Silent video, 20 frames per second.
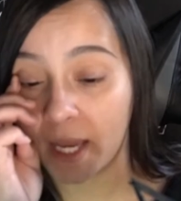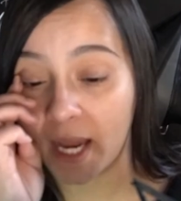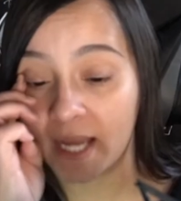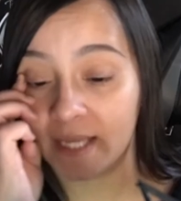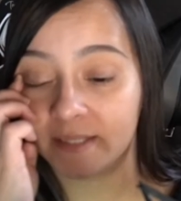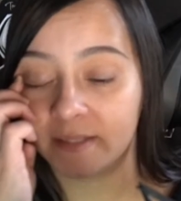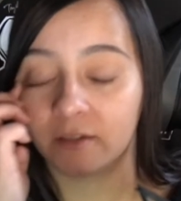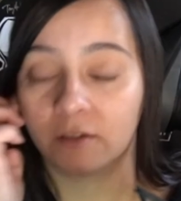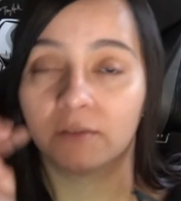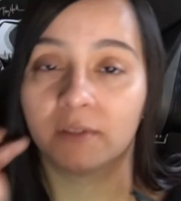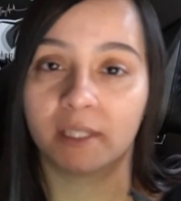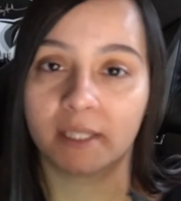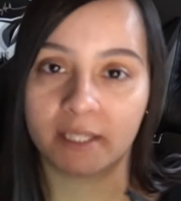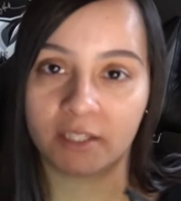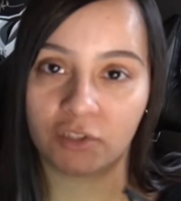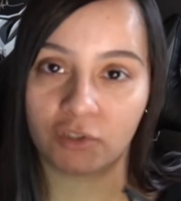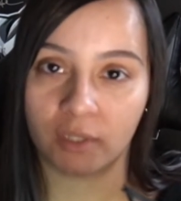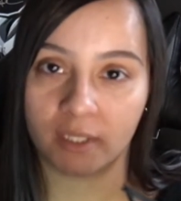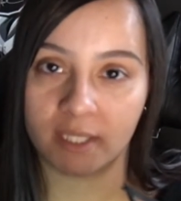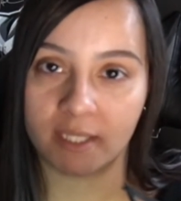I still really
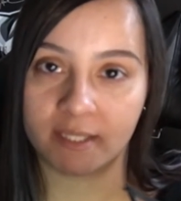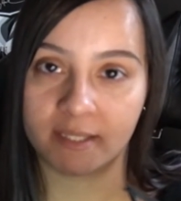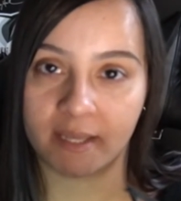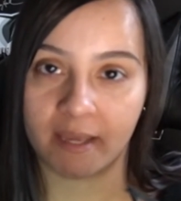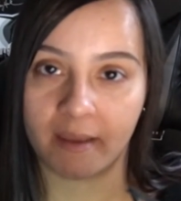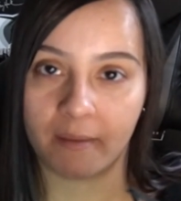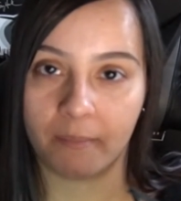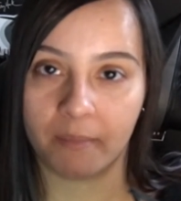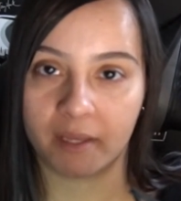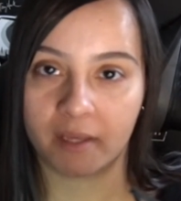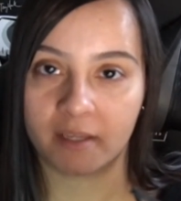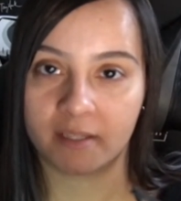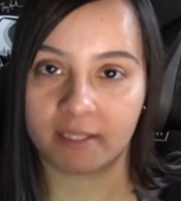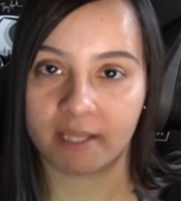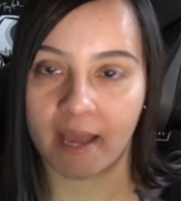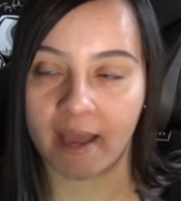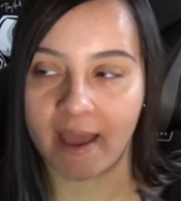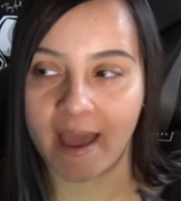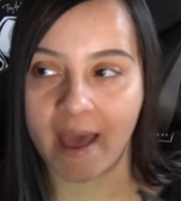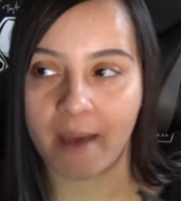enjoyed this game because
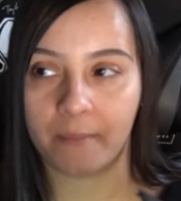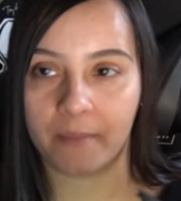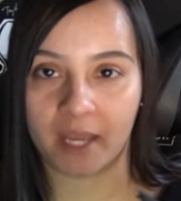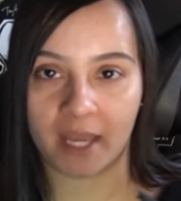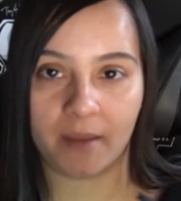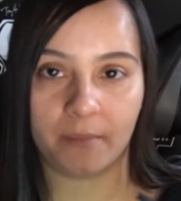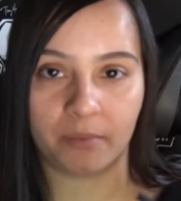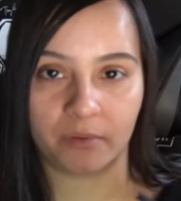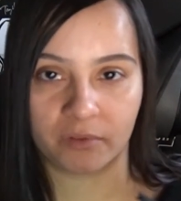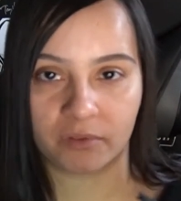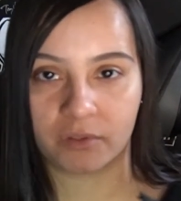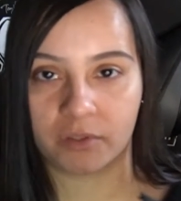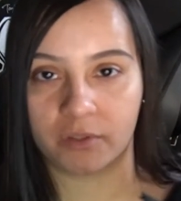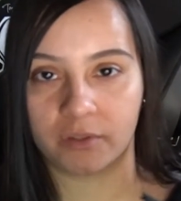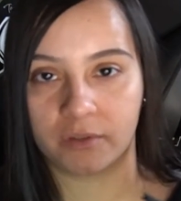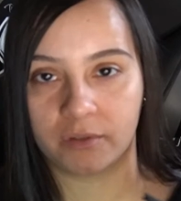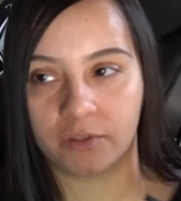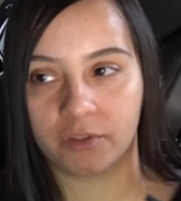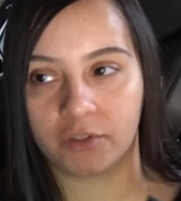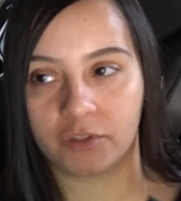I am able to
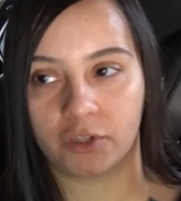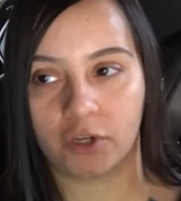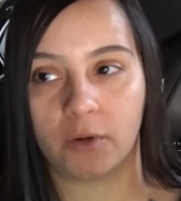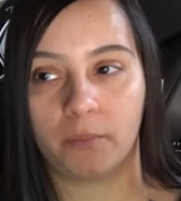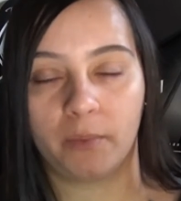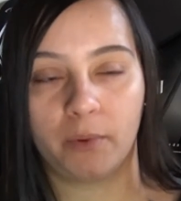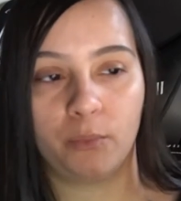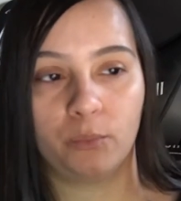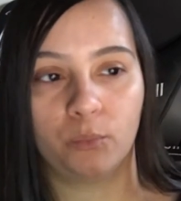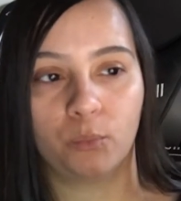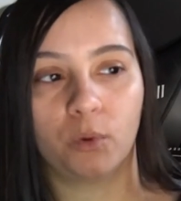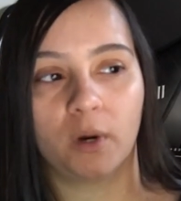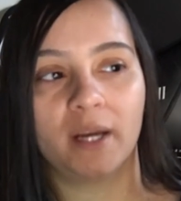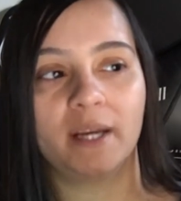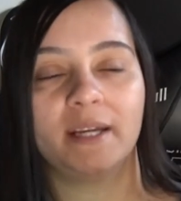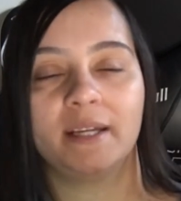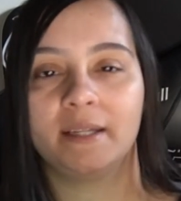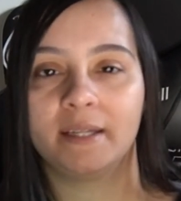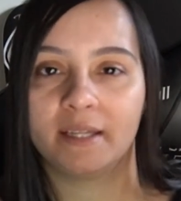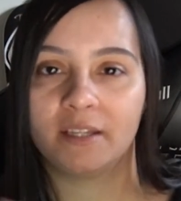determine
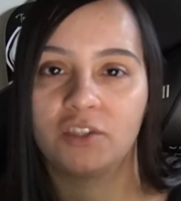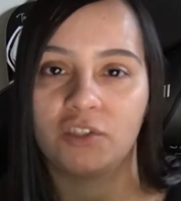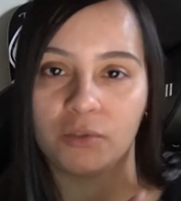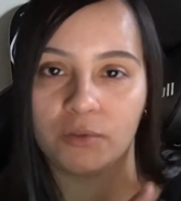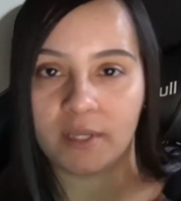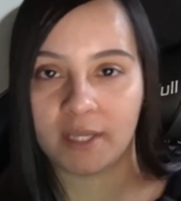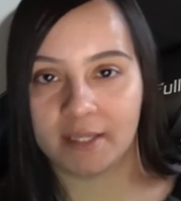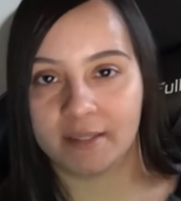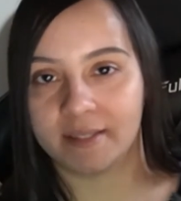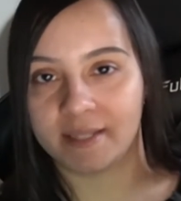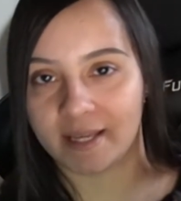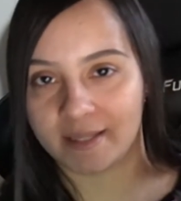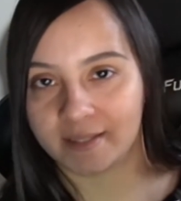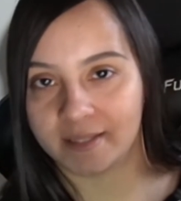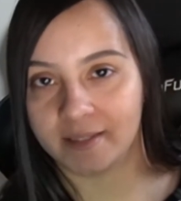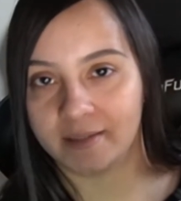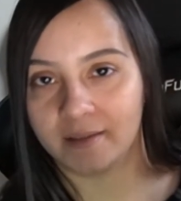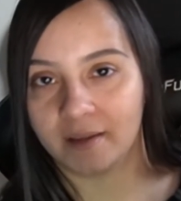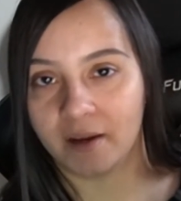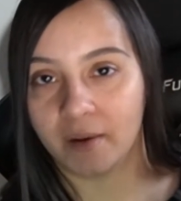what an issue is
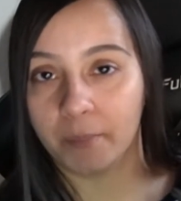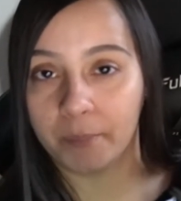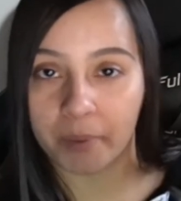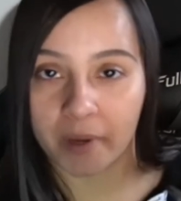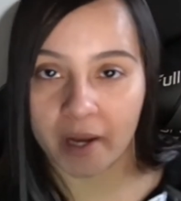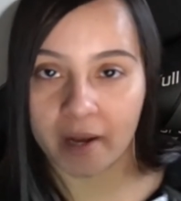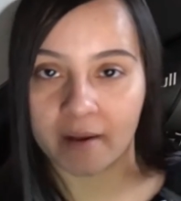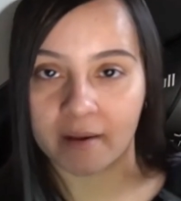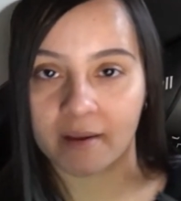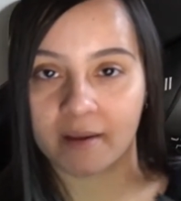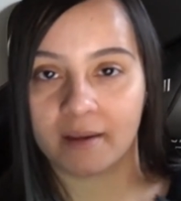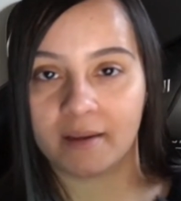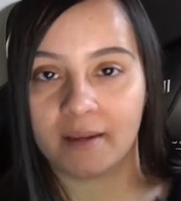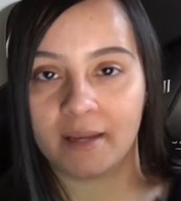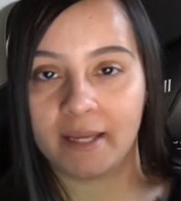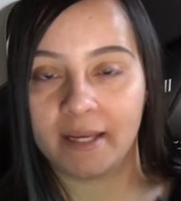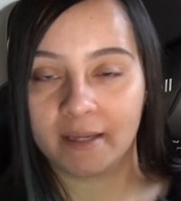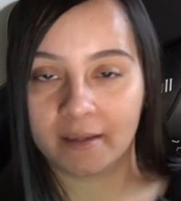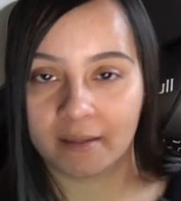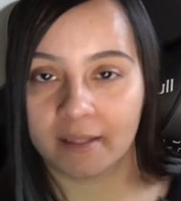that's a, a bug
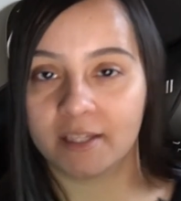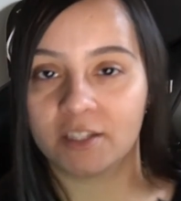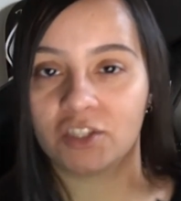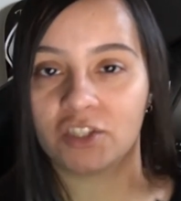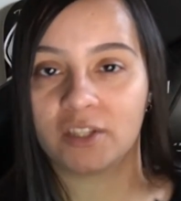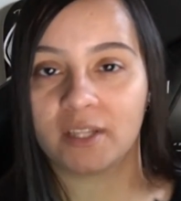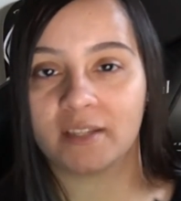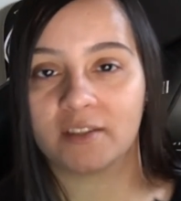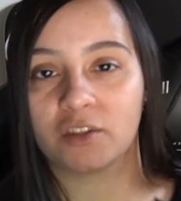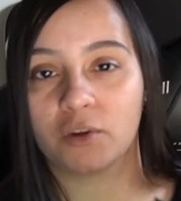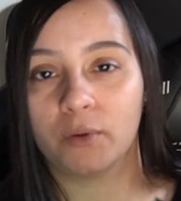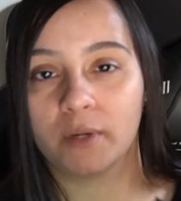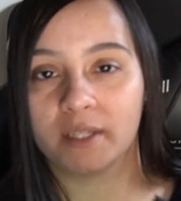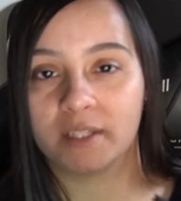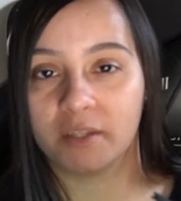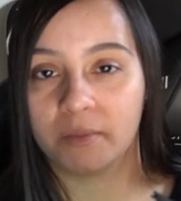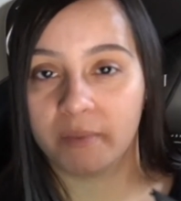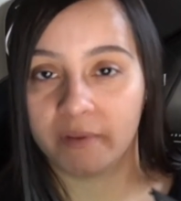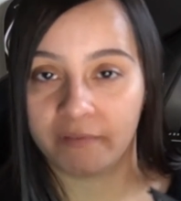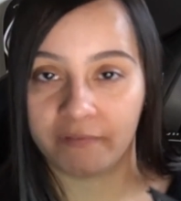and a glitch that's going
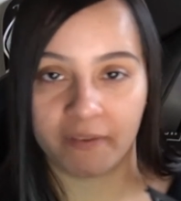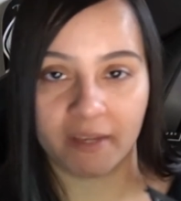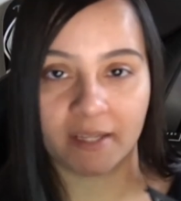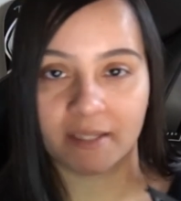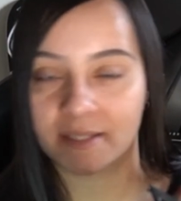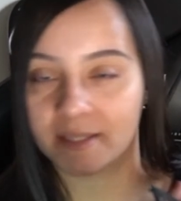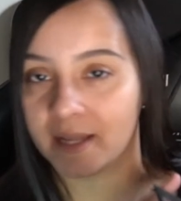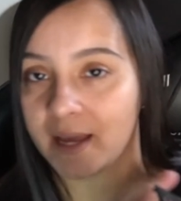to be fixed.